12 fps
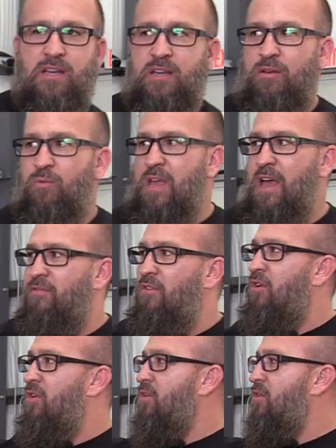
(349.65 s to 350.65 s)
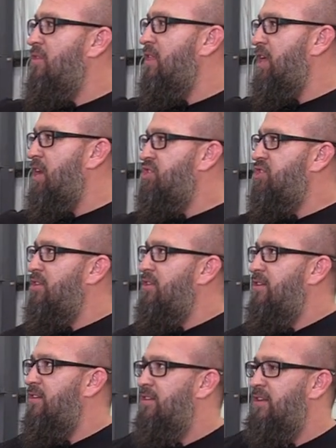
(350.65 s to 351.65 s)
we have all the literature
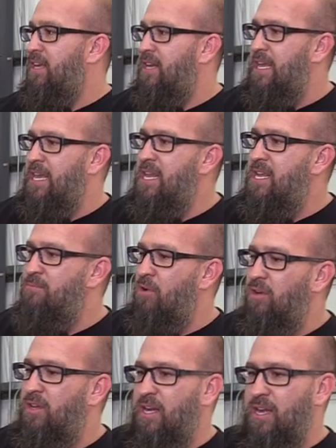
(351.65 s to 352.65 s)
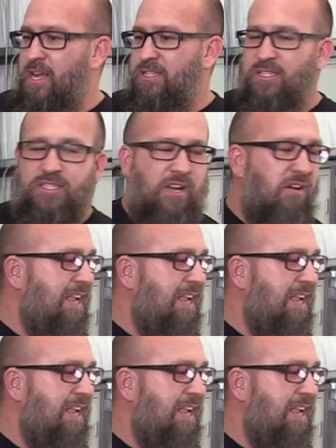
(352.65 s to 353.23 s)
and any marketing necessary